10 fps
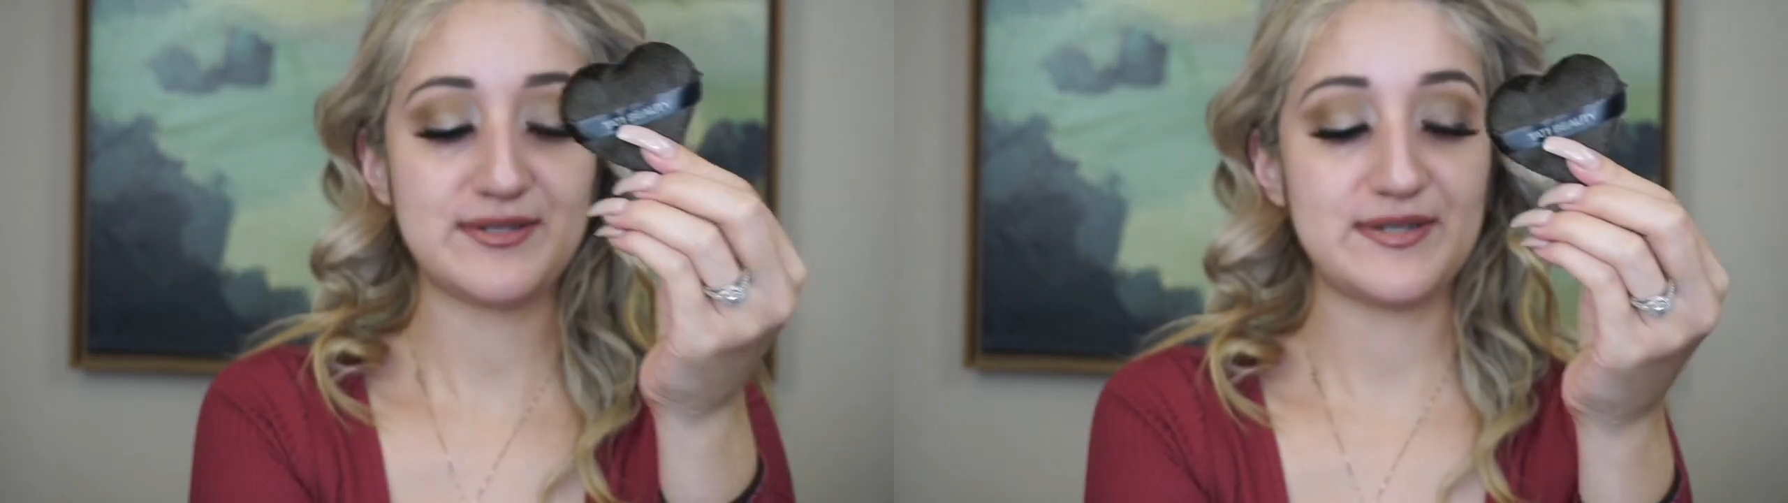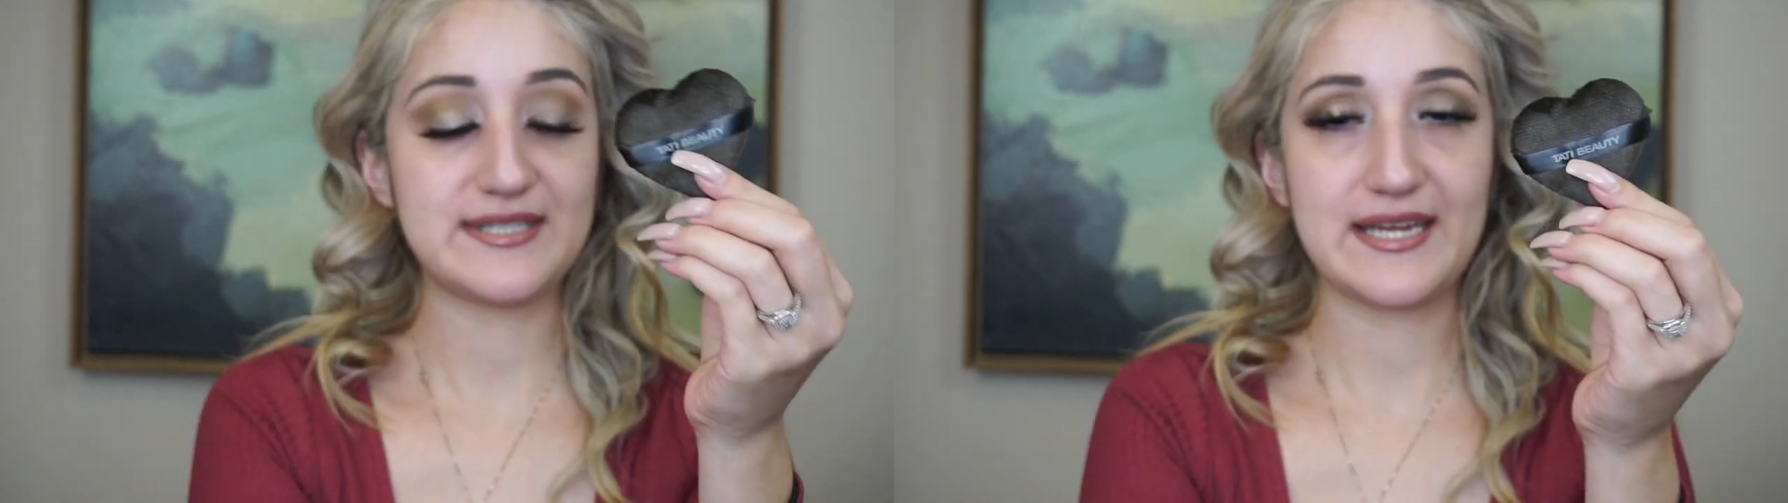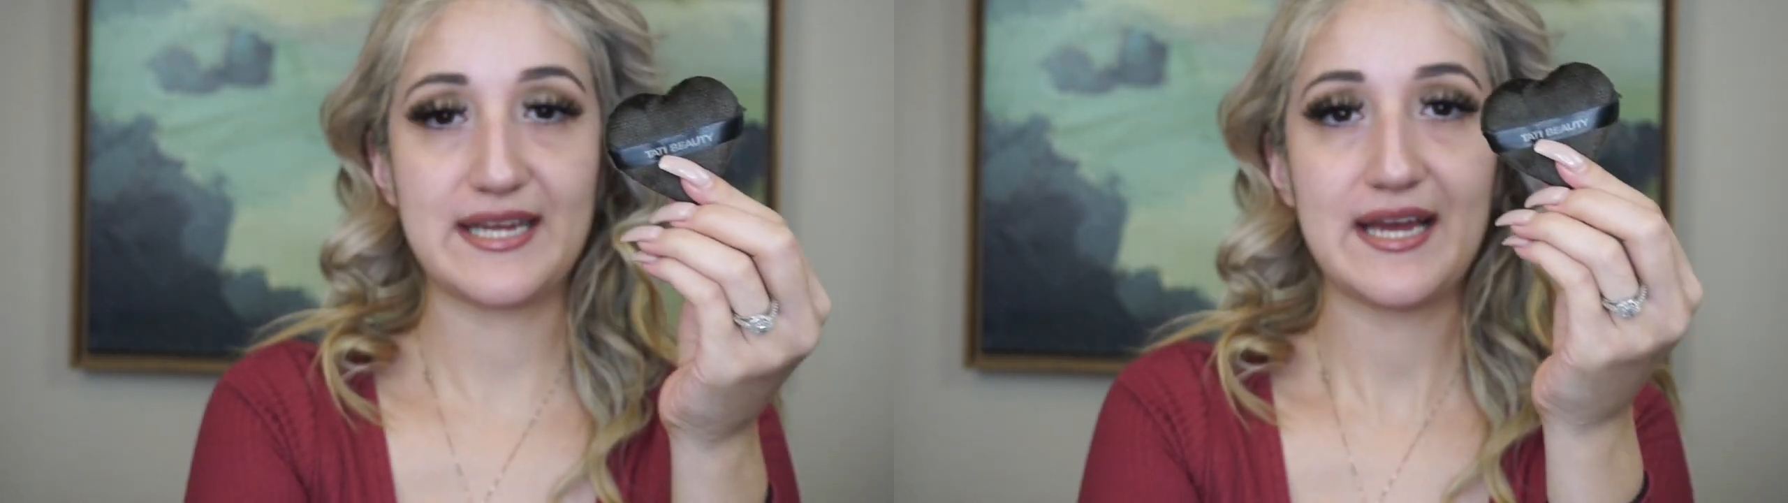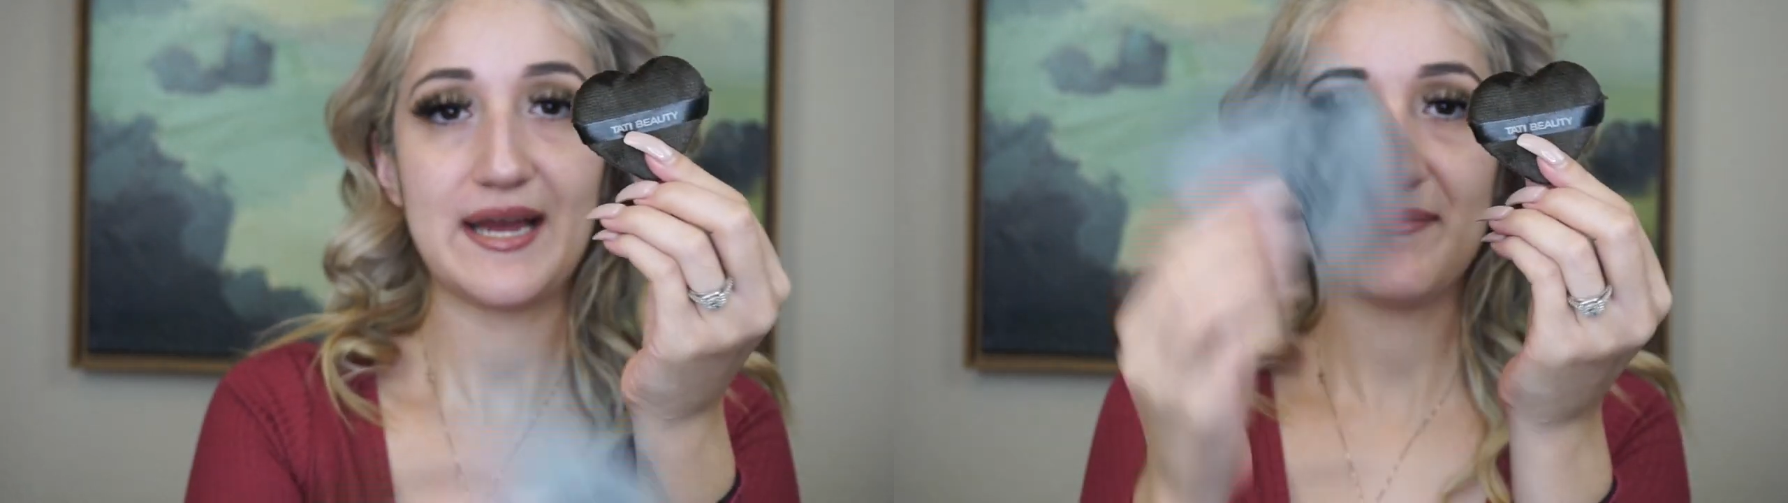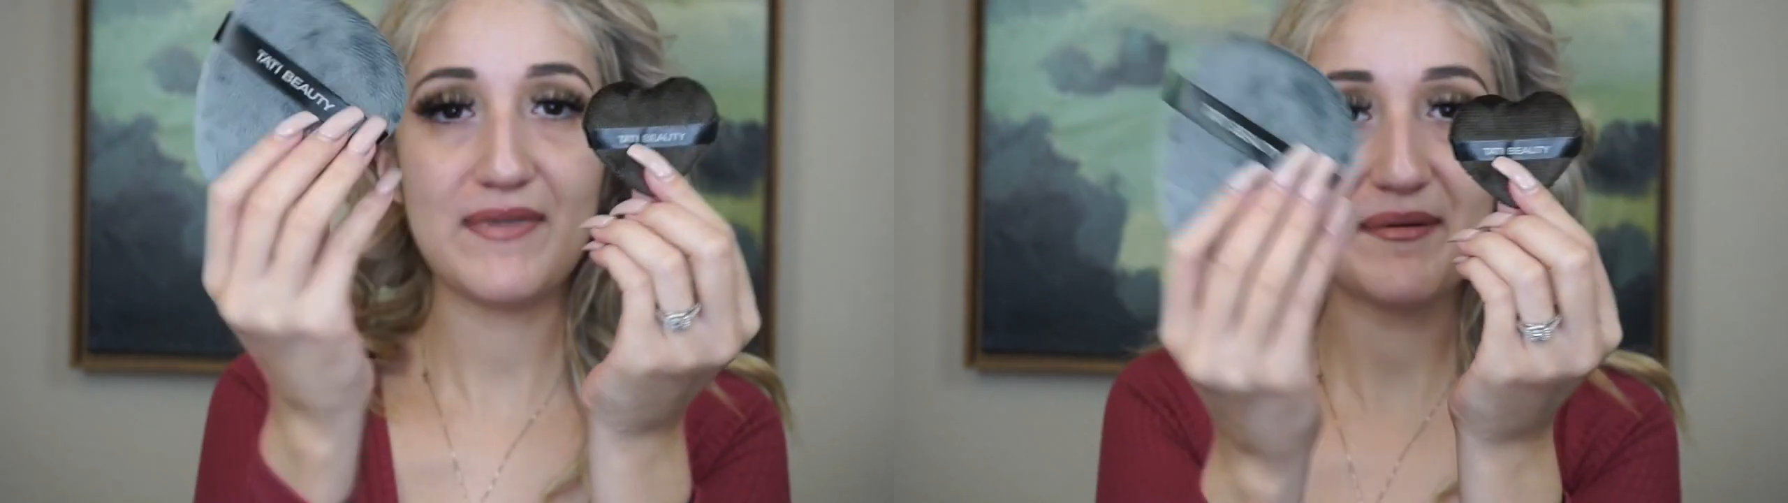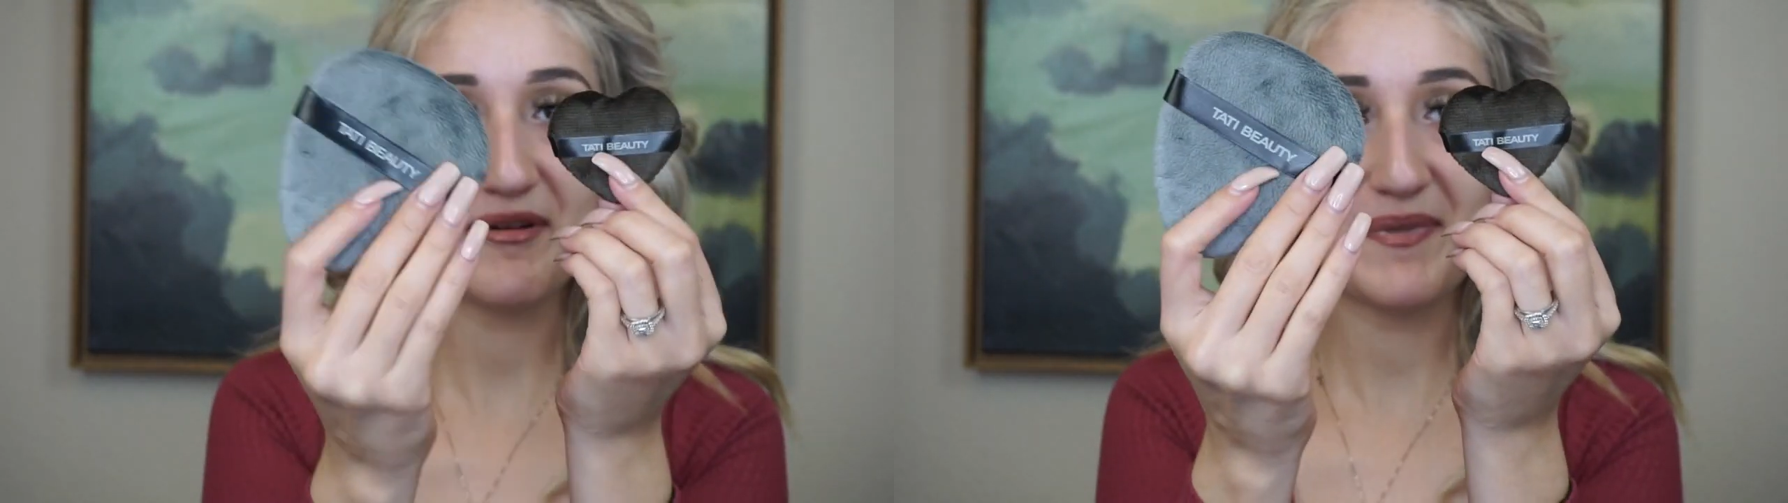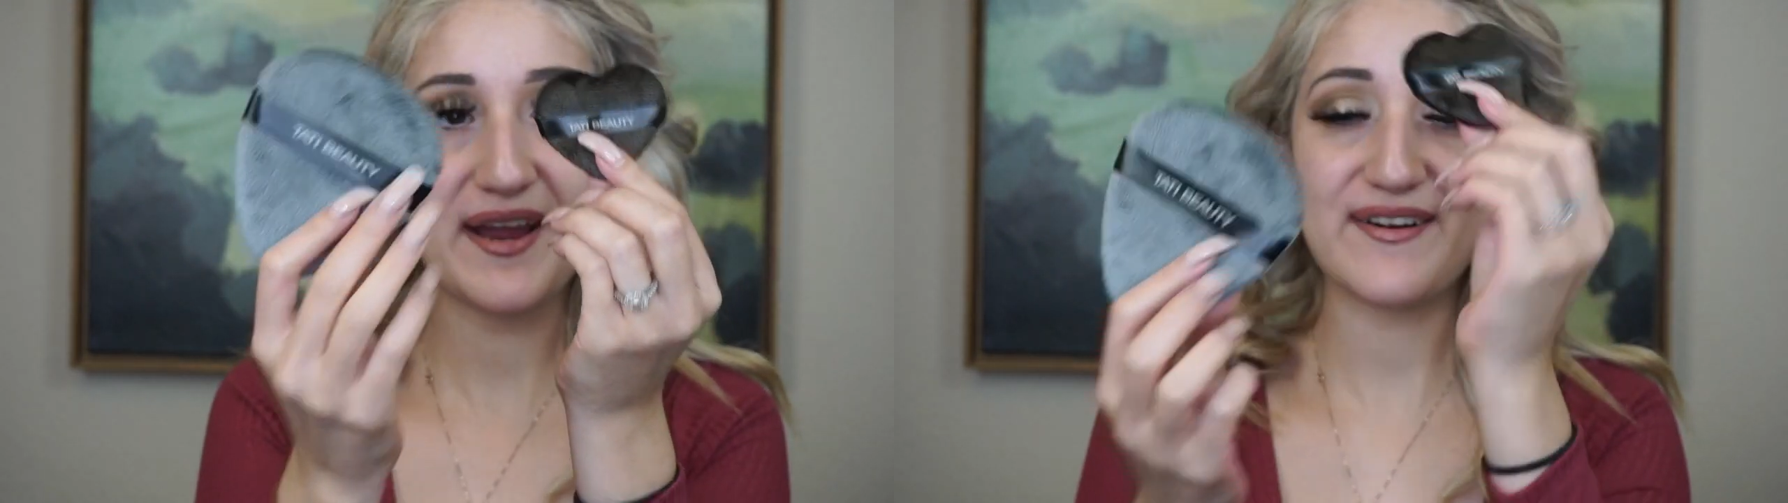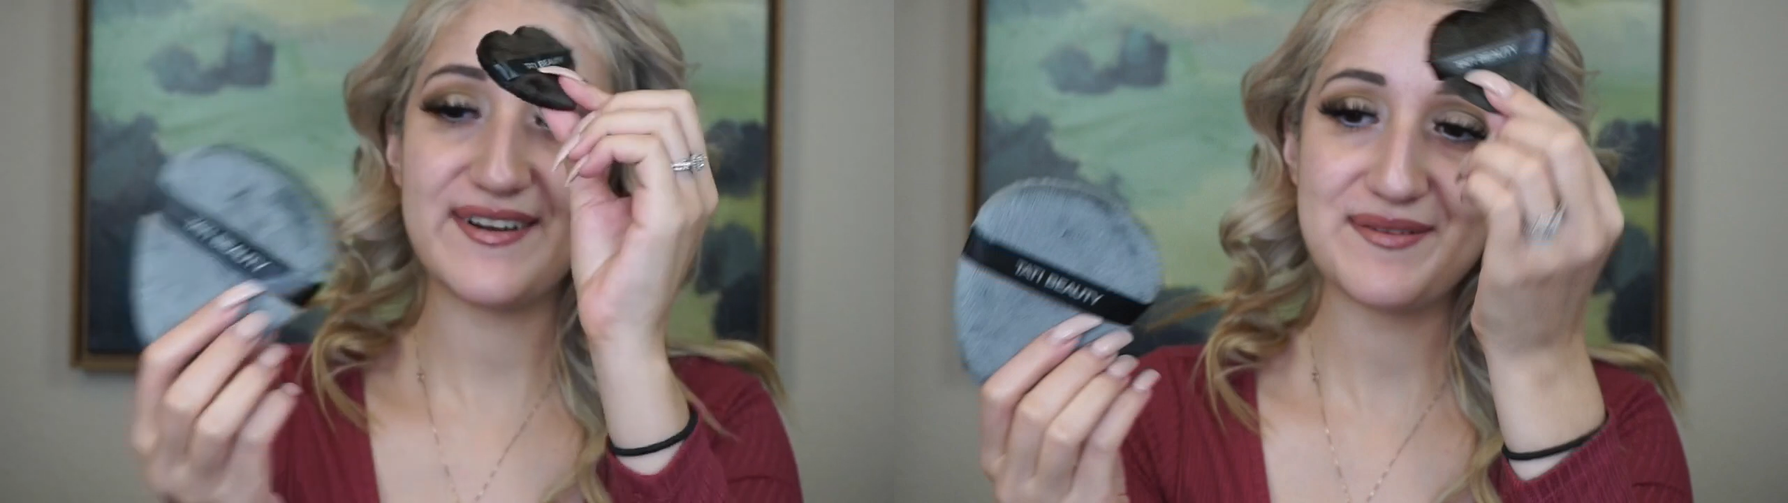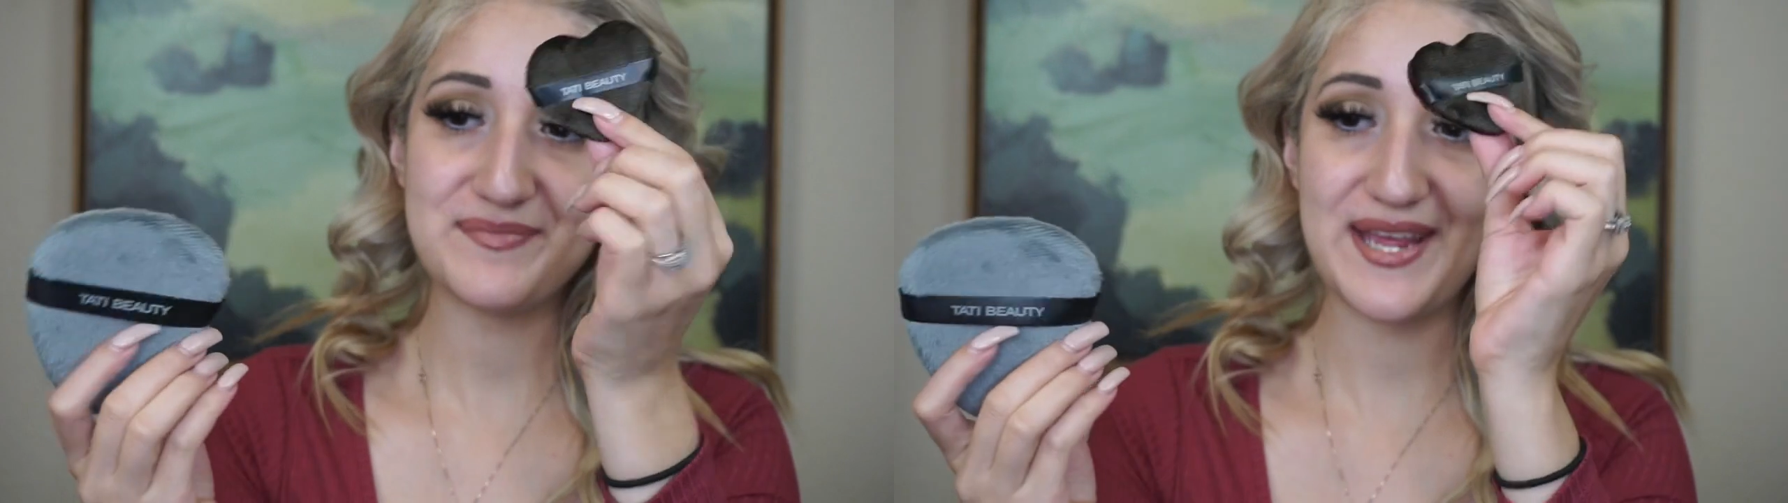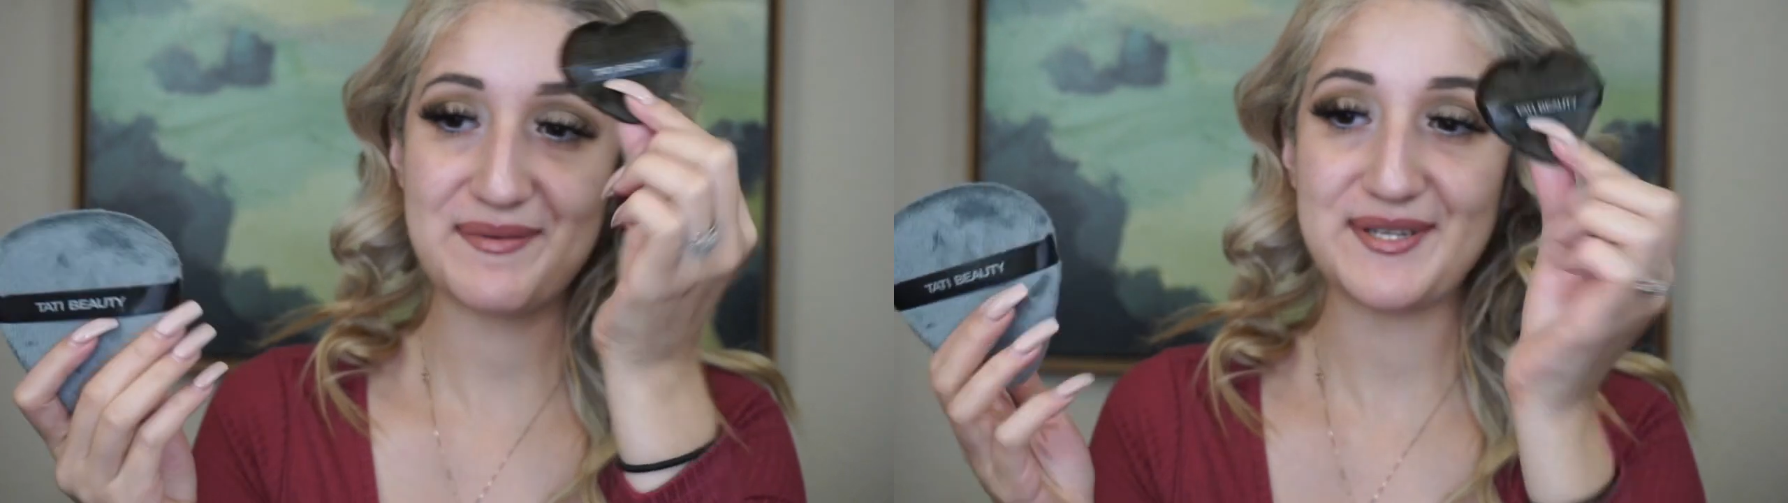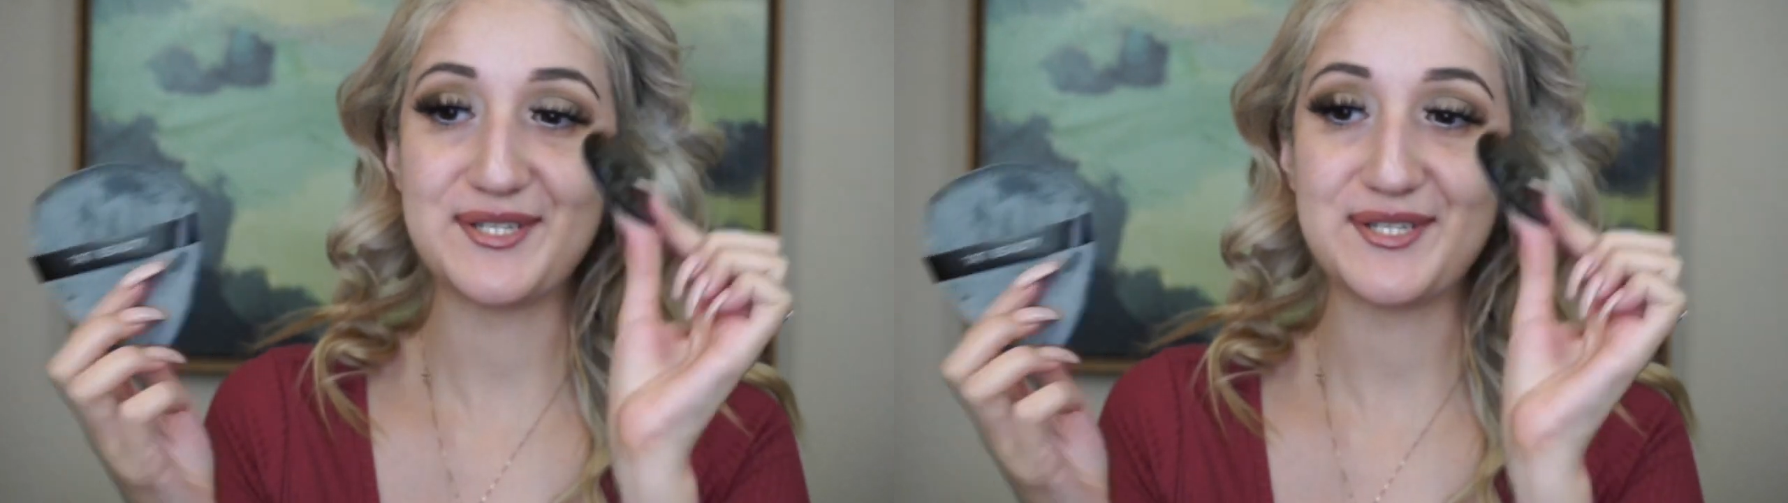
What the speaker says: So it's like mama bear and baby.